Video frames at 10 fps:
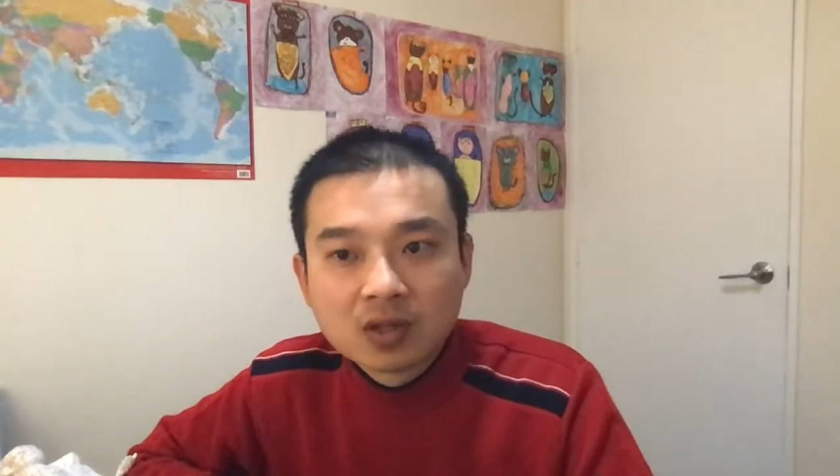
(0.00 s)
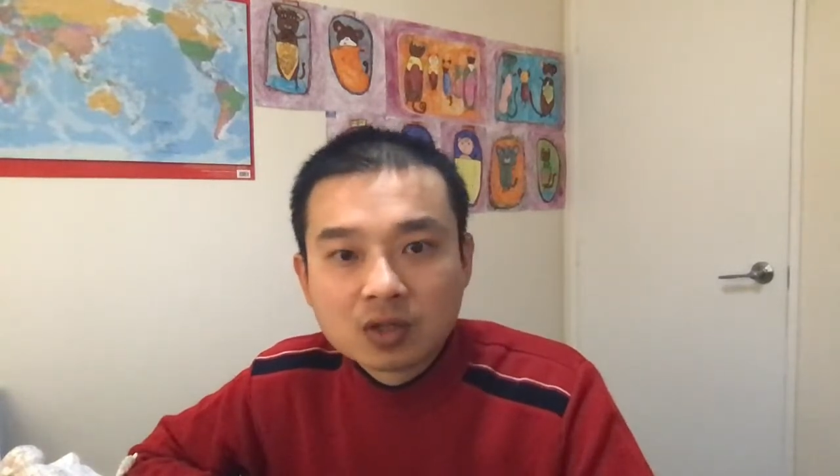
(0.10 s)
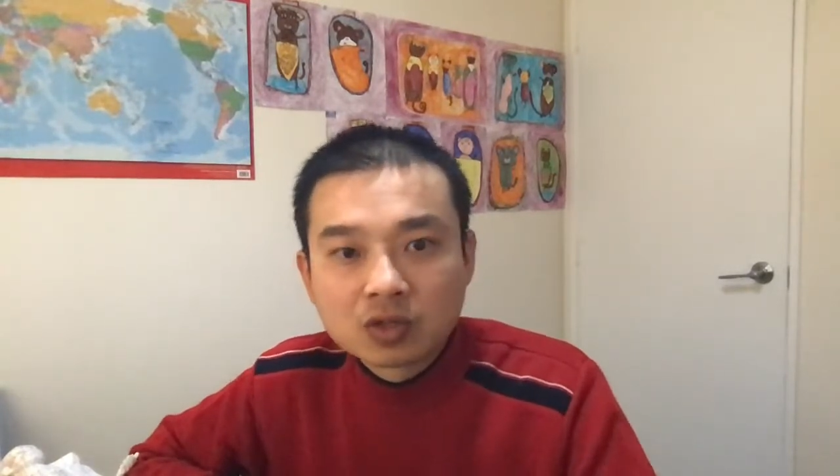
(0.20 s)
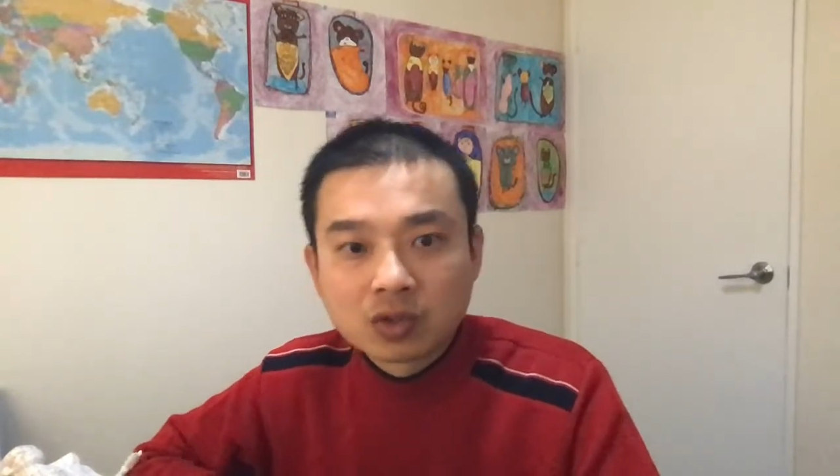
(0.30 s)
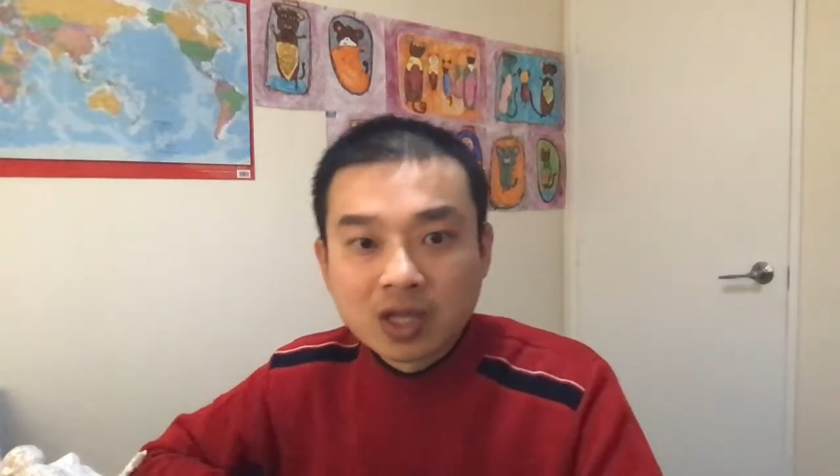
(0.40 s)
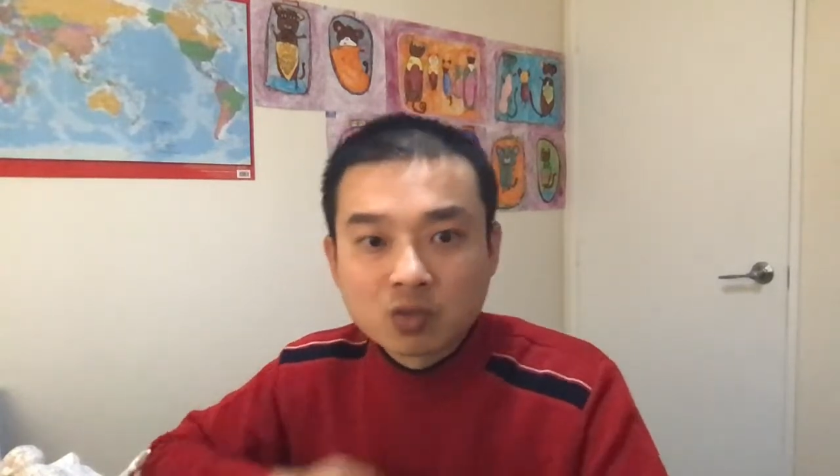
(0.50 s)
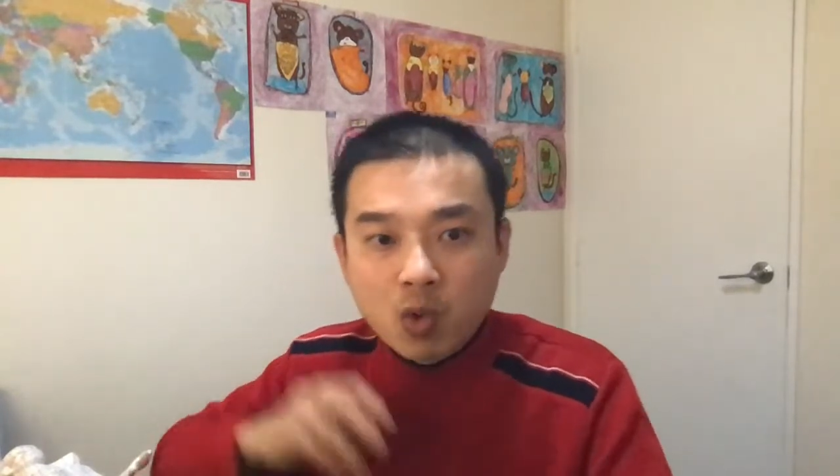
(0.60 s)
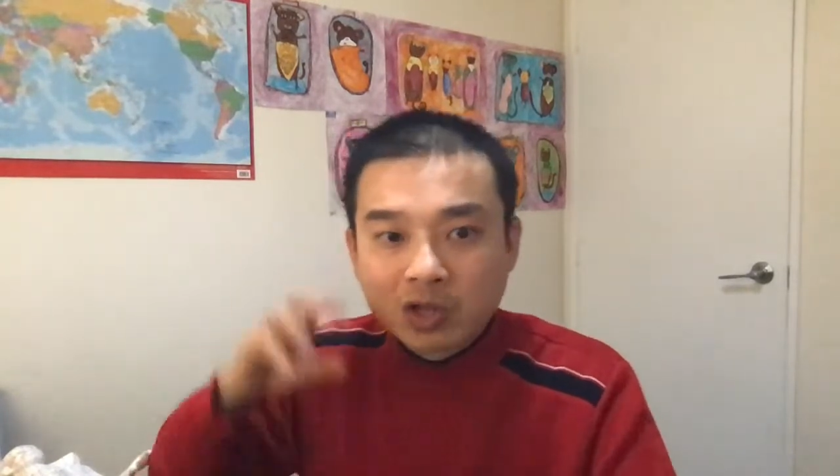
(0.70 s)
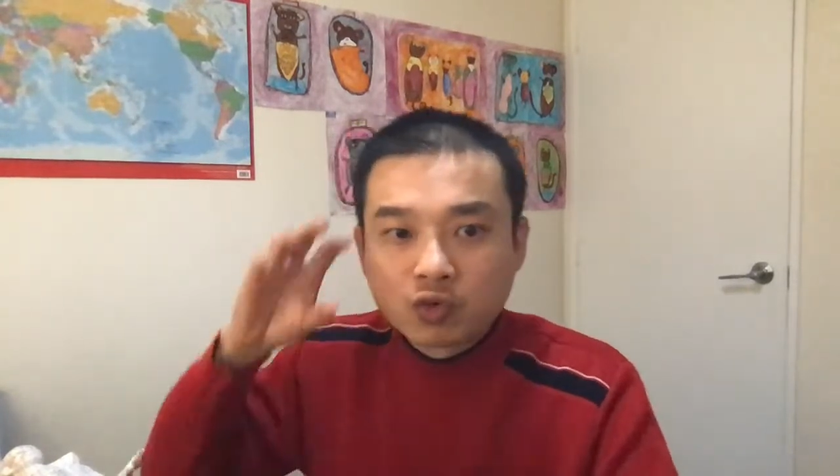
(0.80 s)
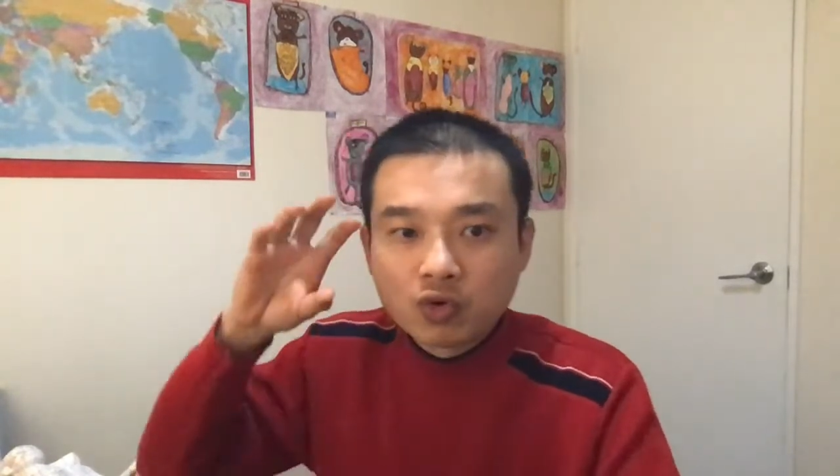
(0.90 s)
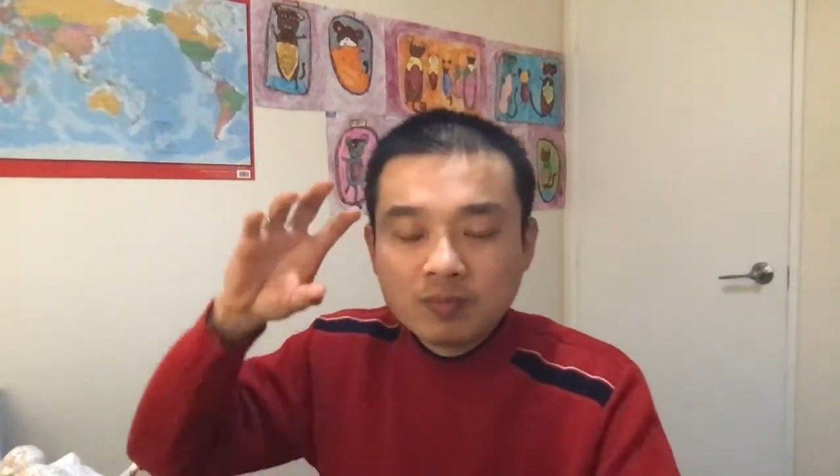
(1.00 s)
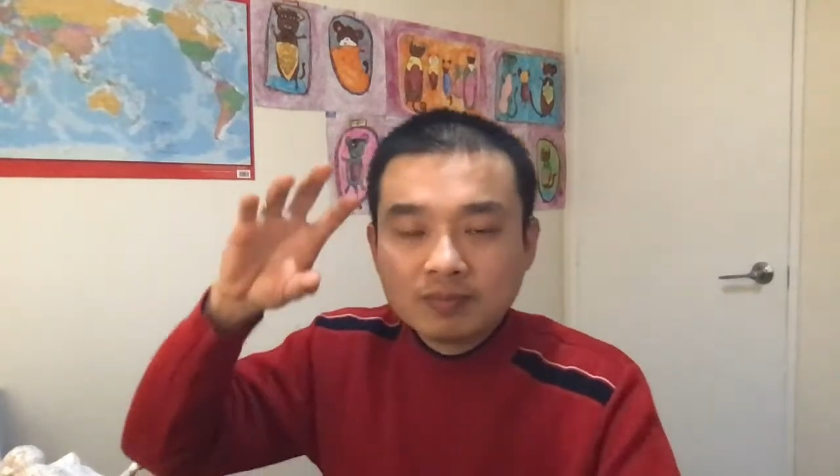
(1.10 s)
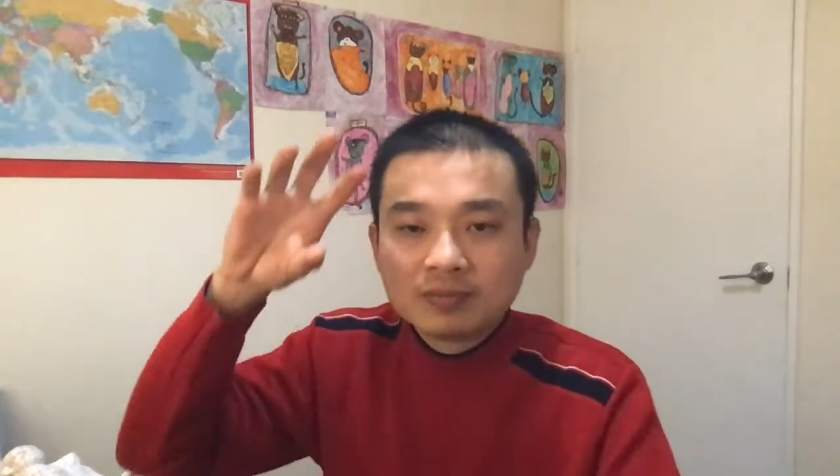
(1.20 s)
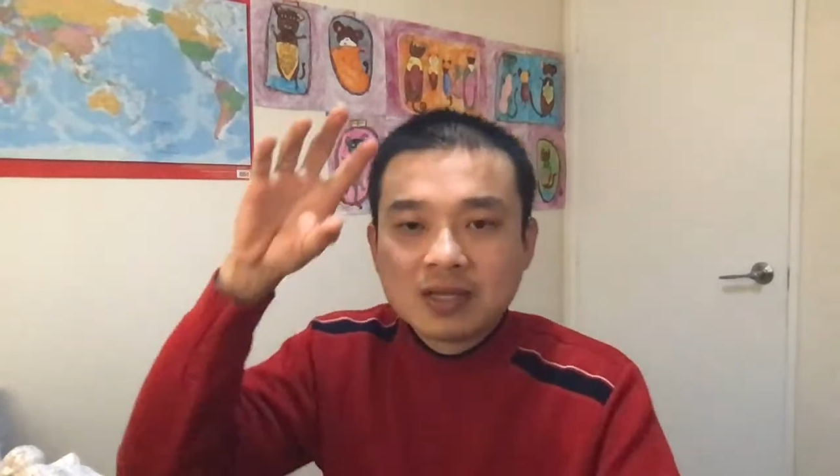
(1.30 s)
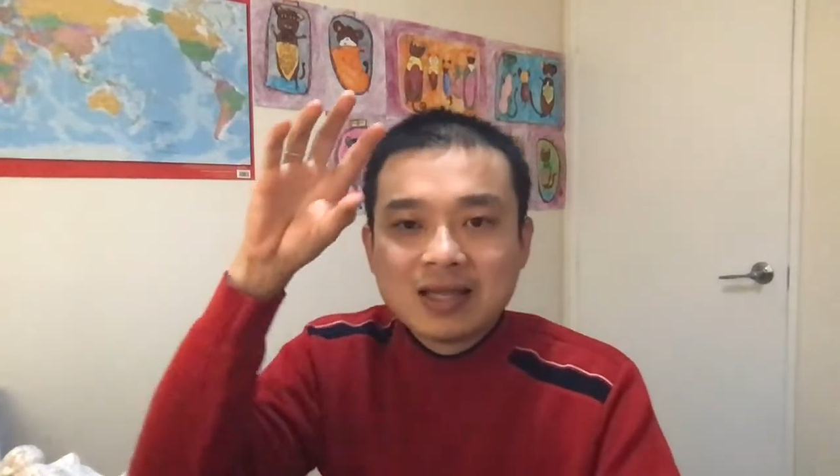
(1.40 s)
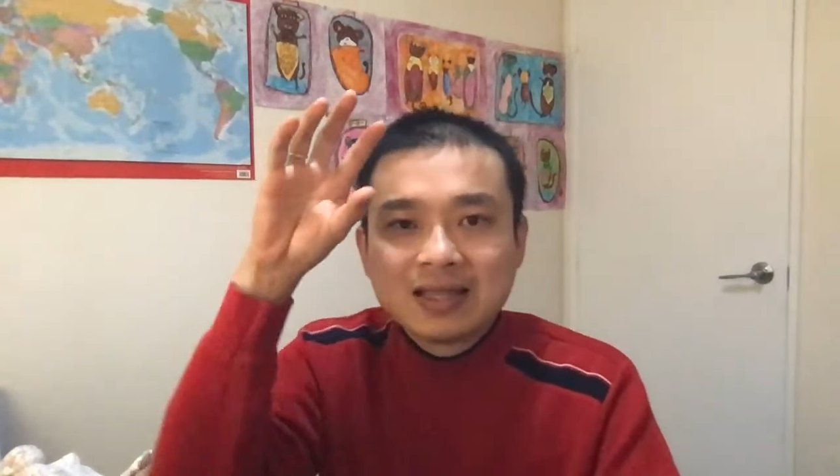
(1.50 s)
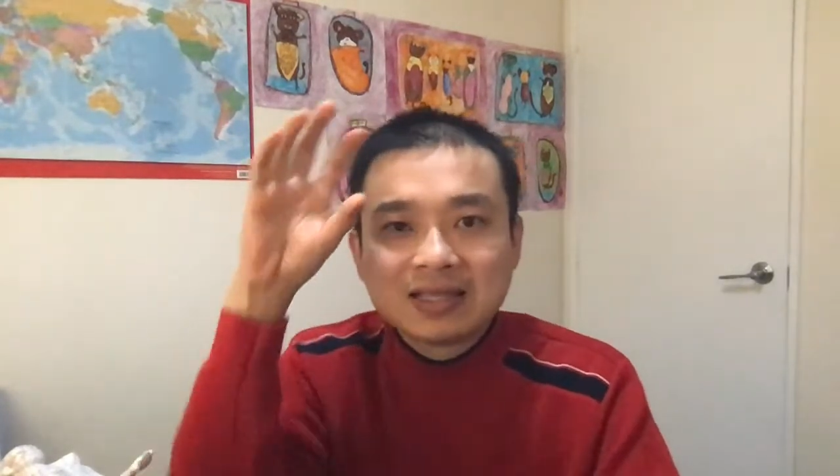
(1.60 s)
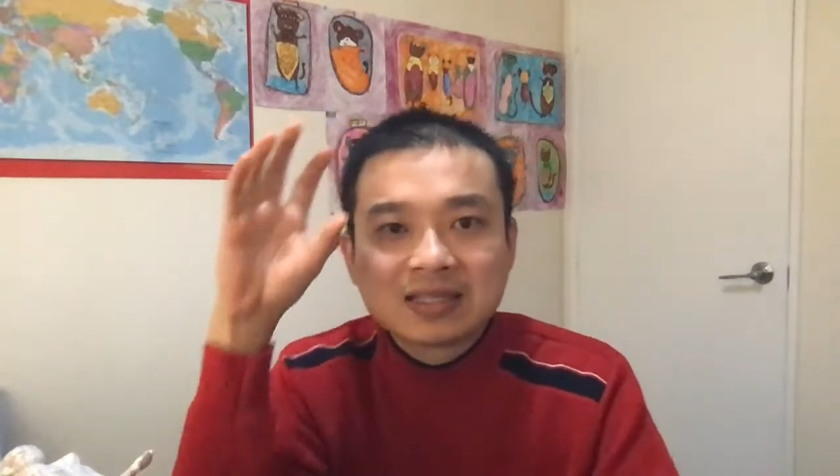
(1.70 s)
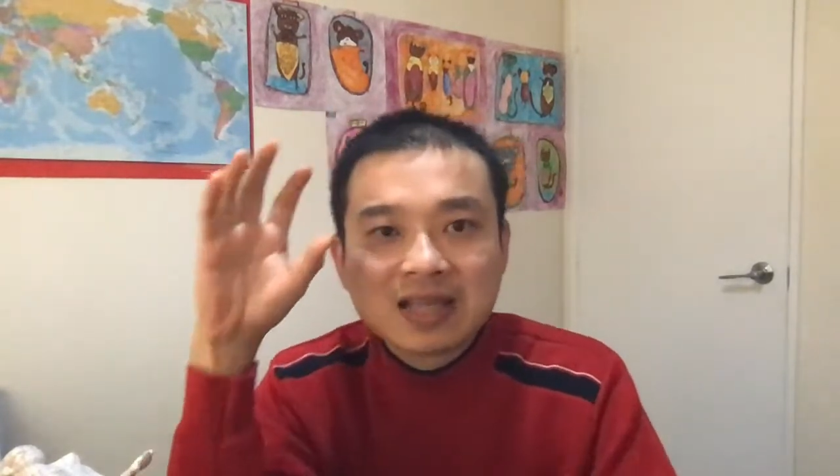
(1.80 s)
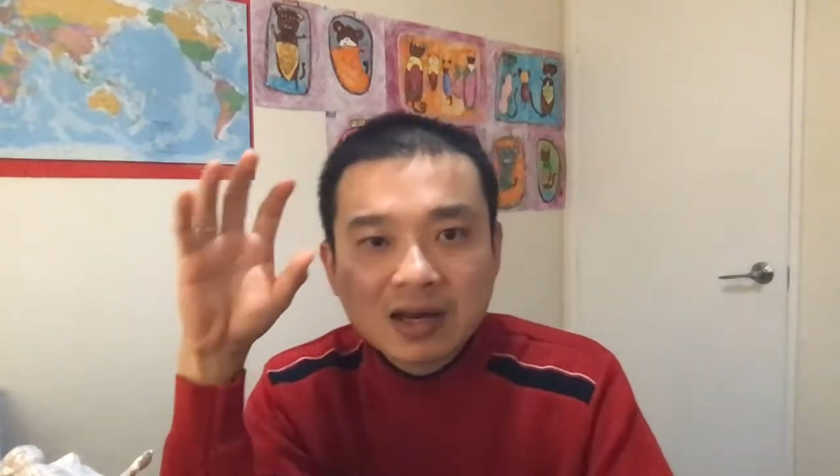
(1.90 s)
So that's one group. There's
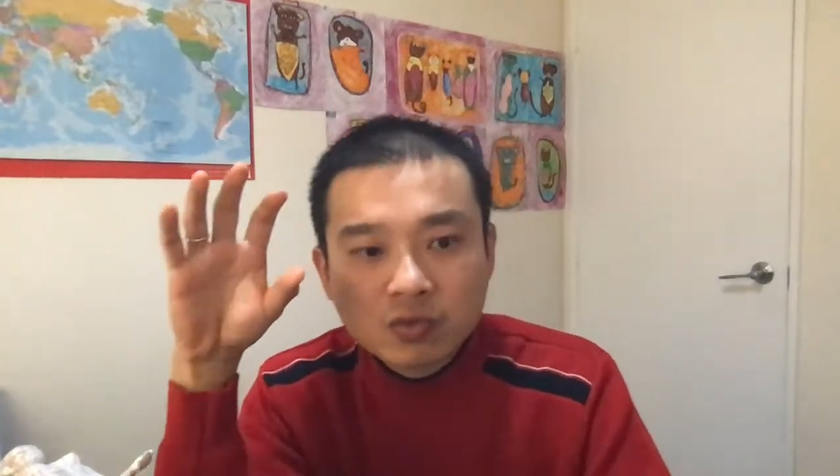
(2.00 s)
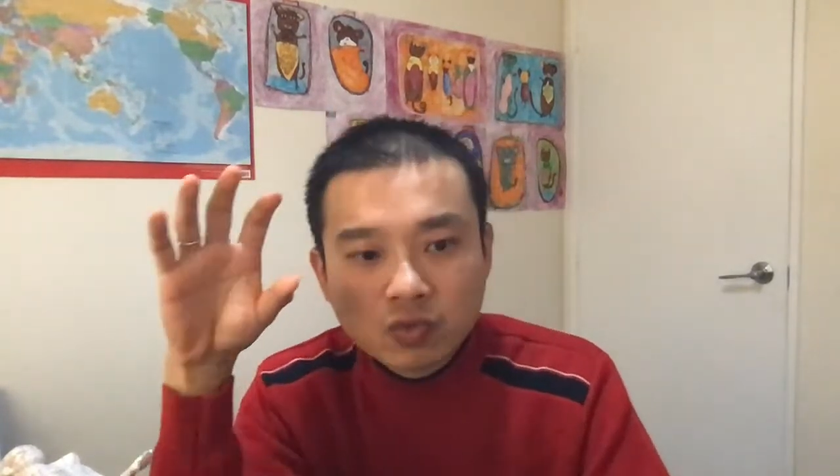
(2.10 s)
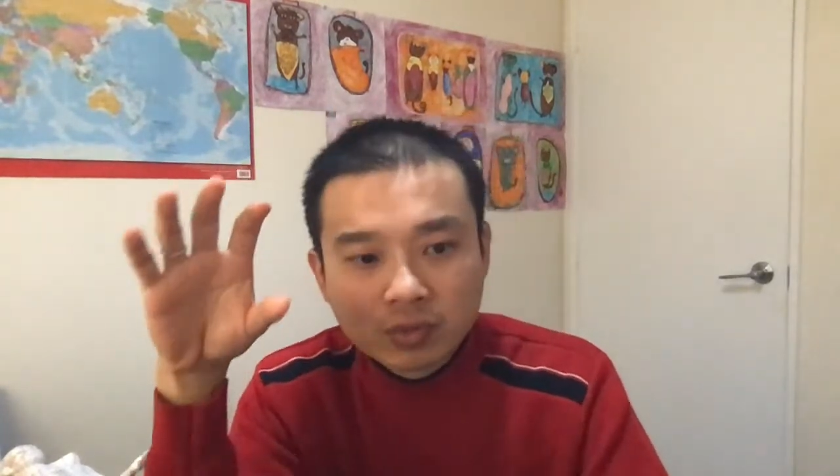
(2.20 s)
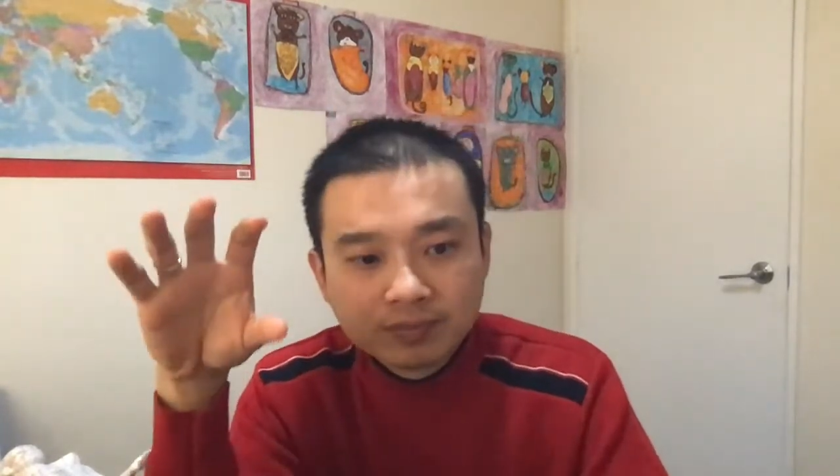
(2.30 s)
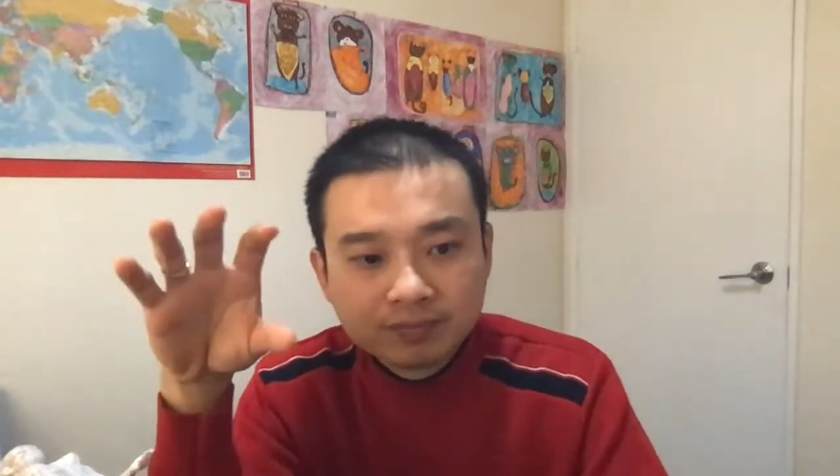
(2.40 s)
another group.